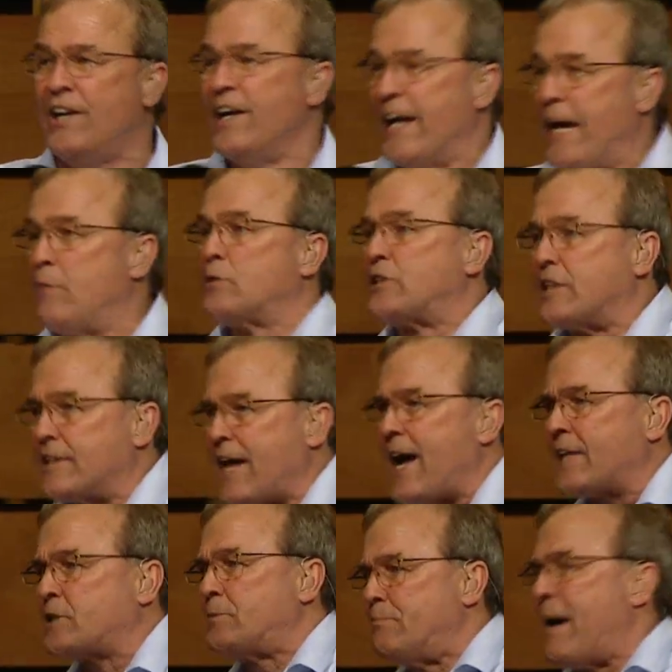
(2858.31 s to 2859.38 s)
He was the
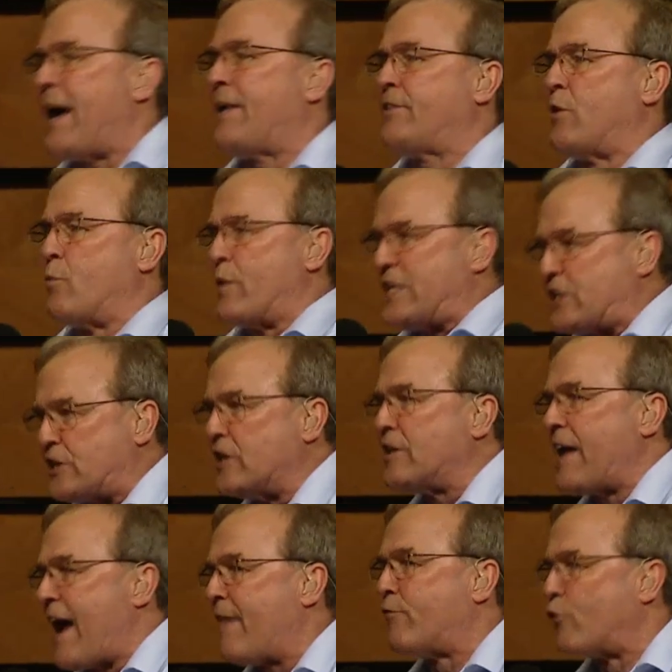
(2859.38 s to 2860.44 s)
last man that we still
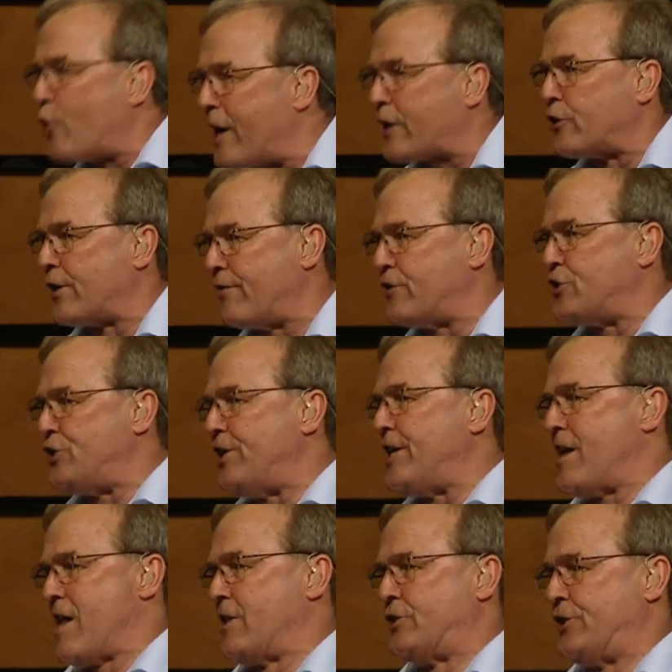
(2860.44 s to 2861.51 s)
have record of his
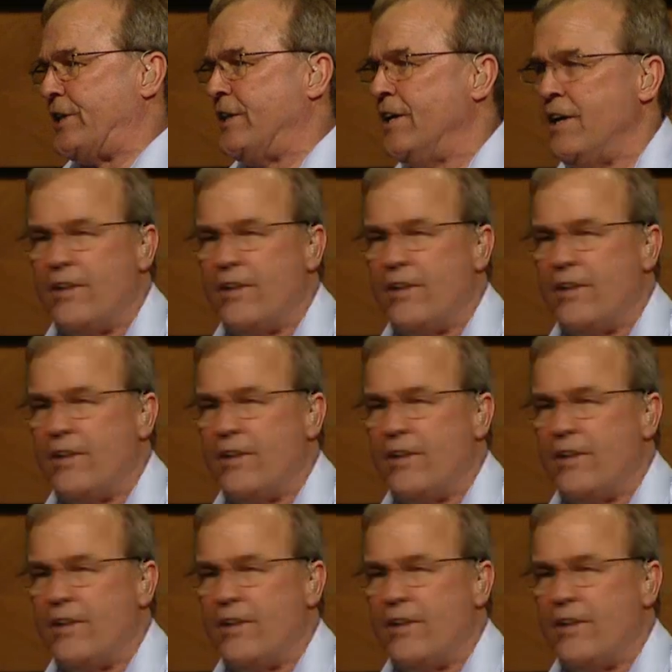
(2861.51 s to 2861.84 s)
genealogy.